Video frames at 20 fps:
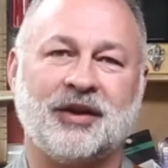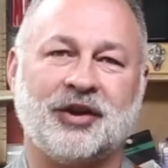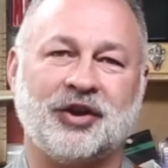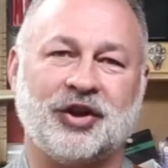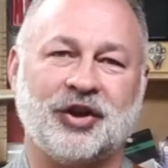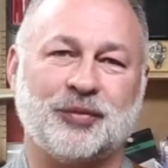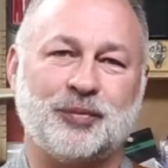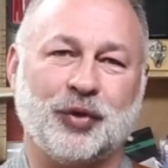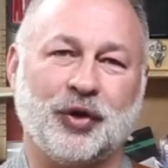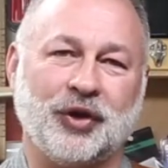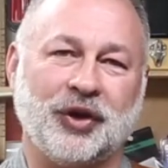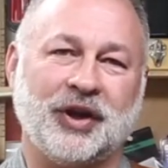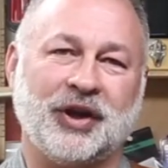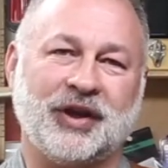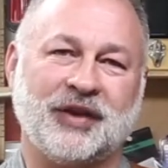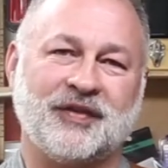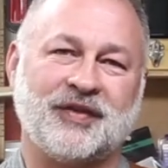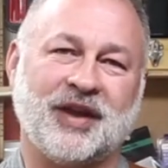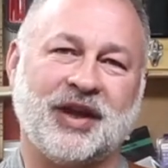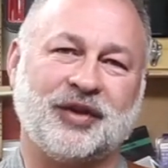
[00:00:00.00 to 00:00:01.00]
Good morning
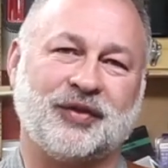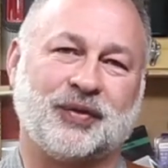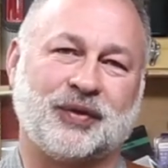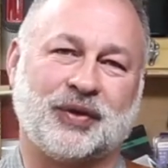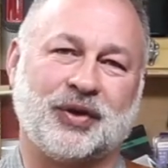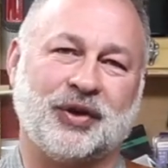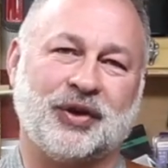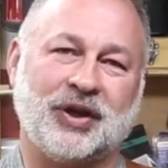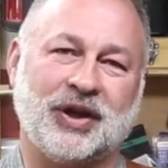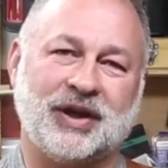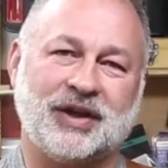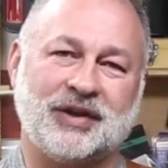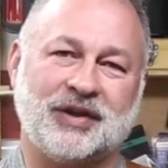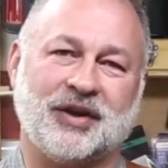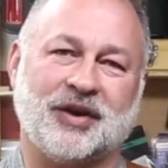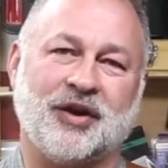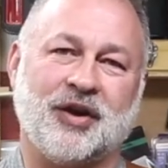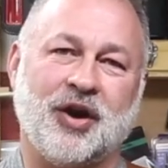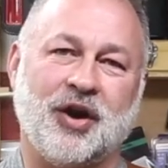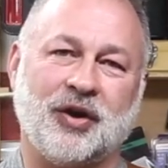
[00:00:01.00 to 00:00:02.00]
and thanks for tuning in to
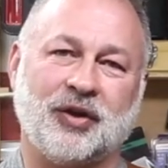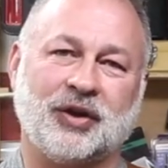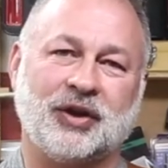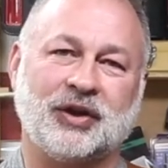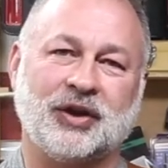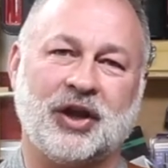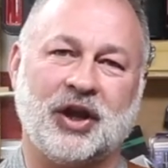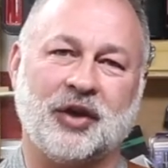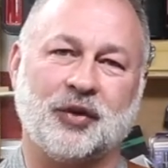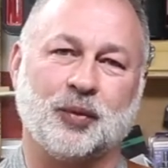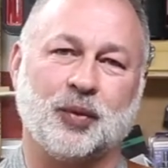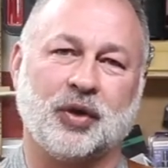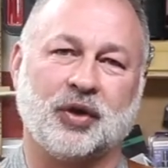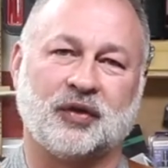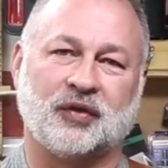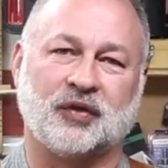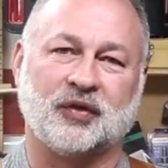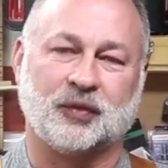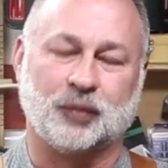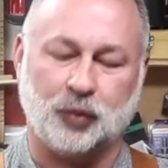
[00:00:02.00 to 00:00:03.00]
Heartland
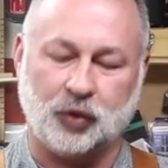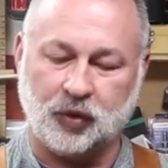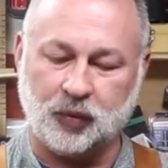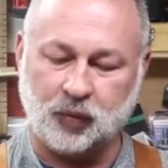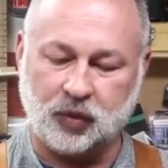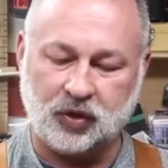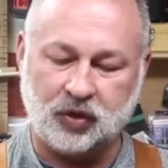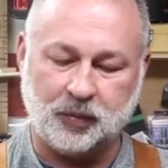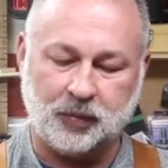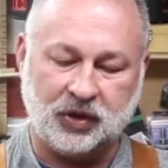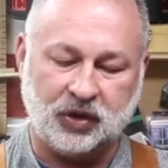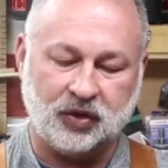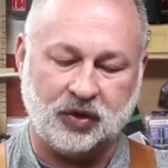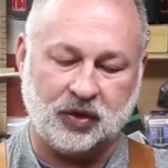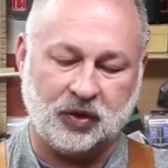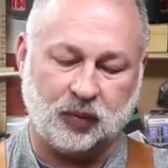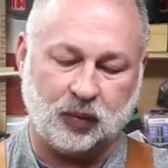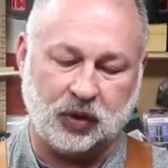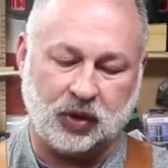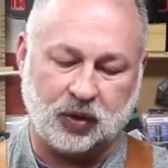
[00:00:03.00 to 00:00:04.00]
LeatherWorks. This morning we're going to be
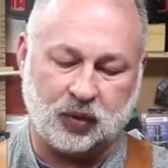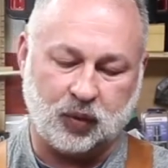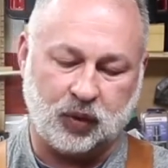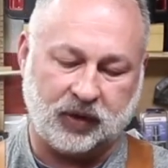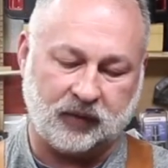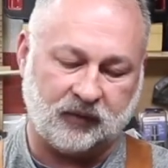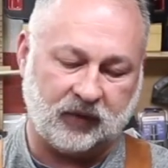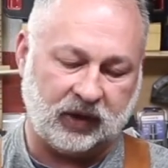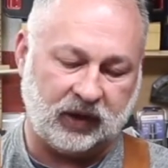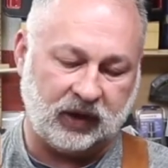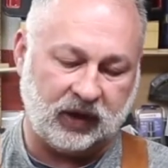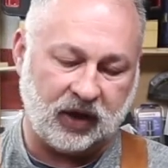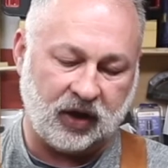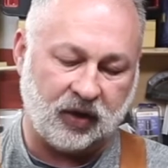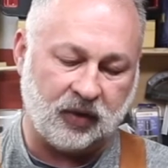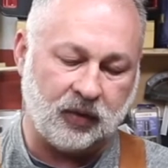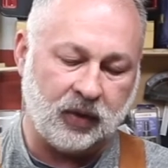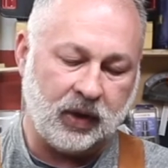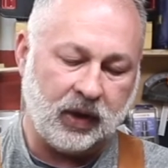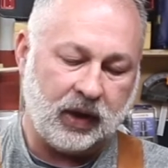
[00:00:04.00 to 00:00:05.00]
doing a real quick
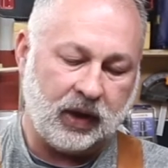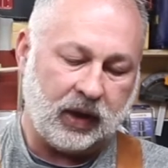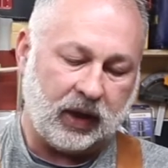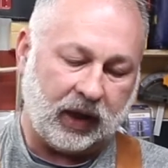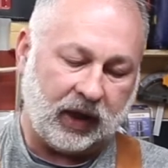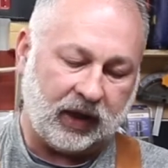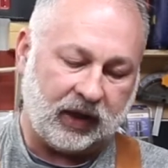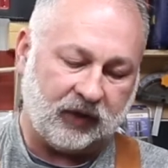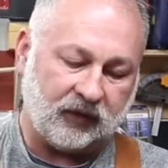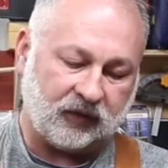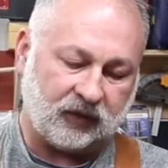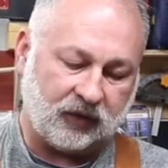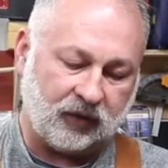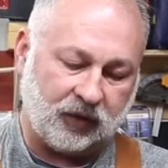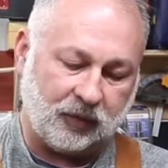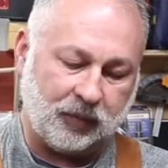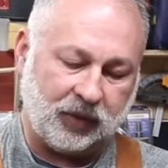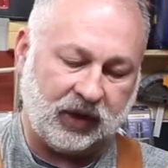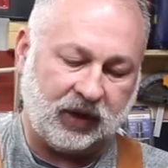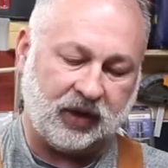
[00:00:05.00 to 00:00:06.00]
video, and it's
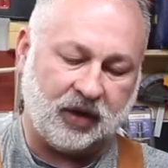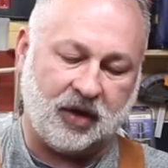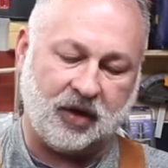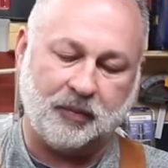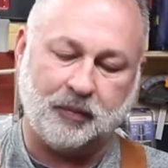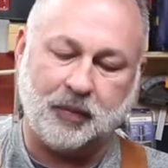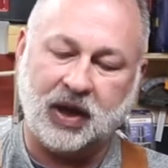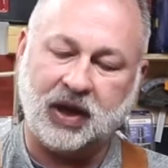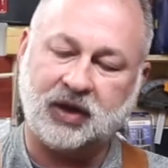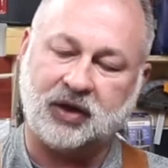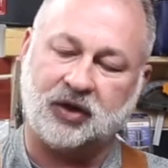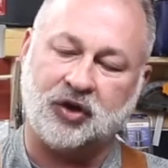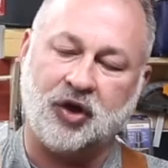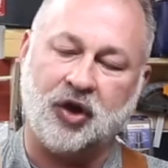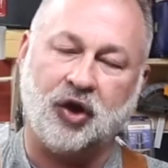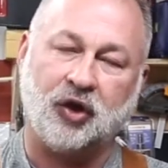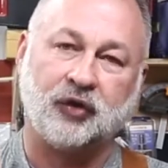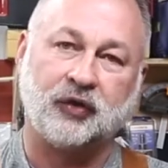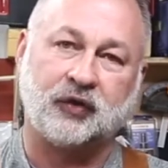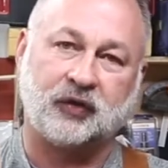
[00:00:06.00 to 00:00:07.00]
going to be on making a
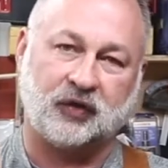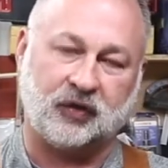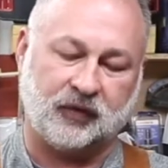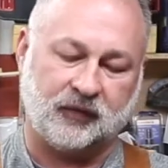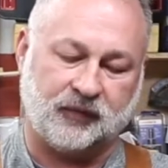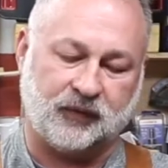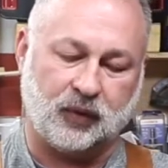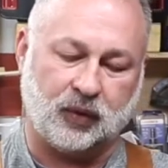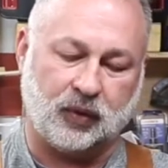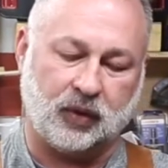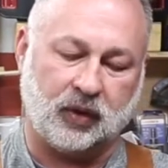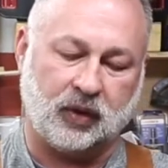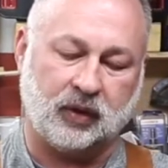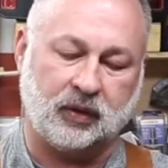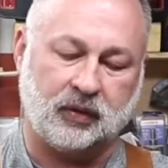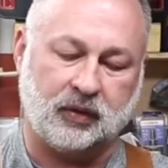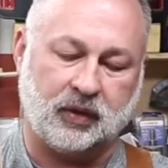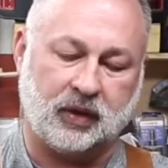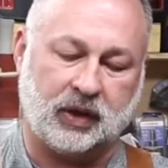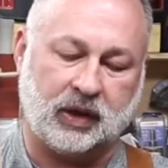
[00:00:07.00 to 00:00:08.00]
holster for
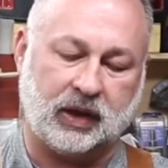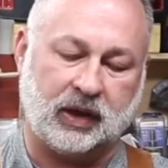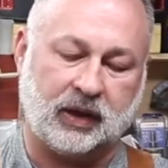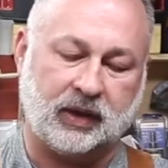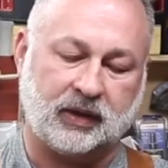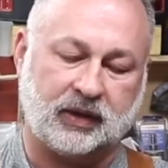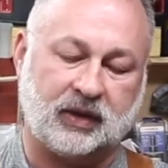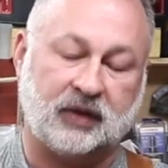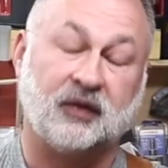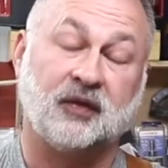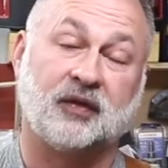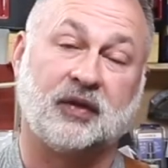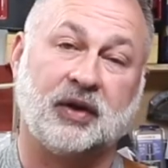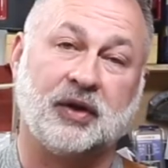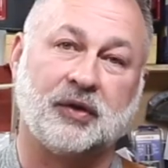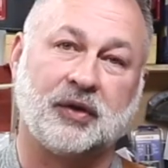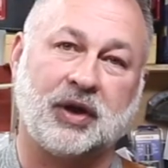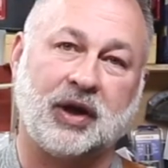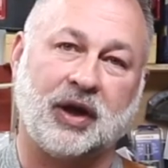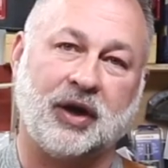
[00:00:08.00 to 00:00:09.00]
a
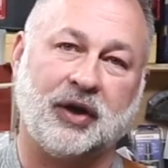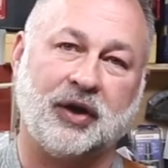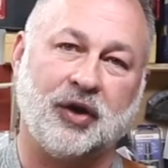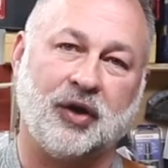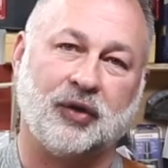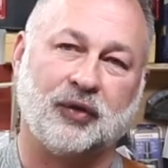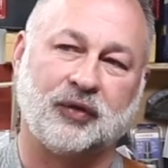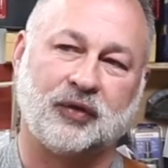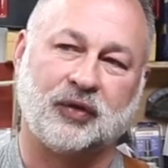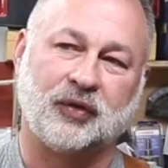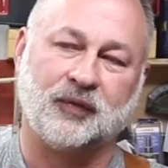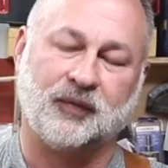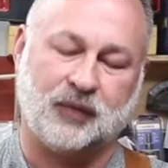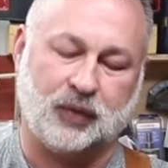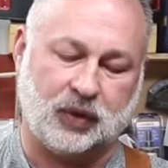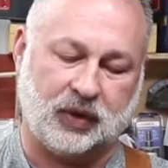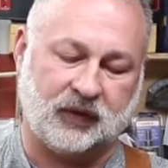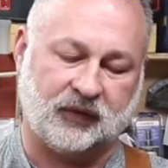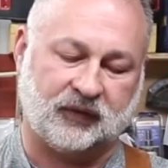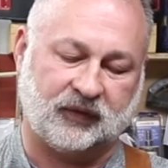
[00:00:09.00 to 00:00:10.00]
concealed carry holster
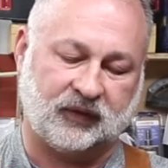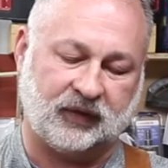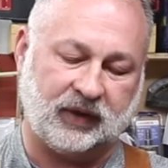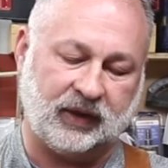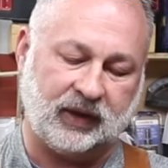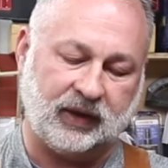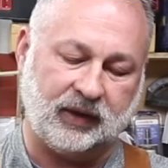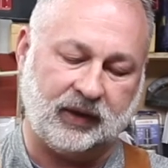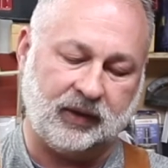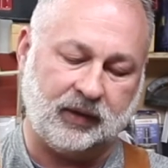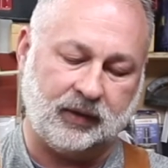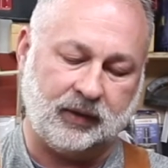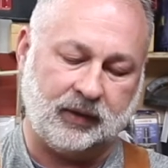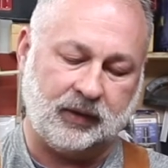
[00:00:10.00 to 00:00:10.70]
for a SIG